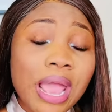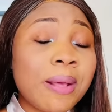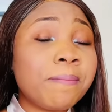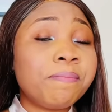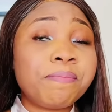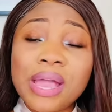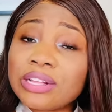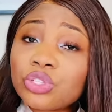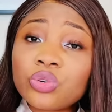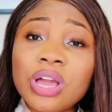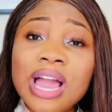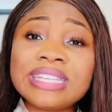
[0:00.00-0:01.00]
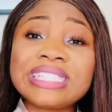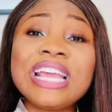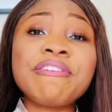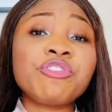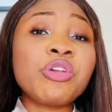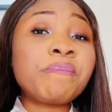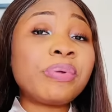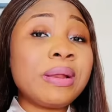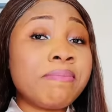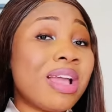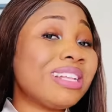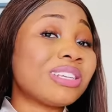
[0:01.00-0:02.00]
And bet you guys, if you
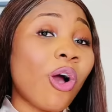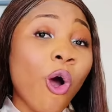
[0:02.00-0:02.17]
implement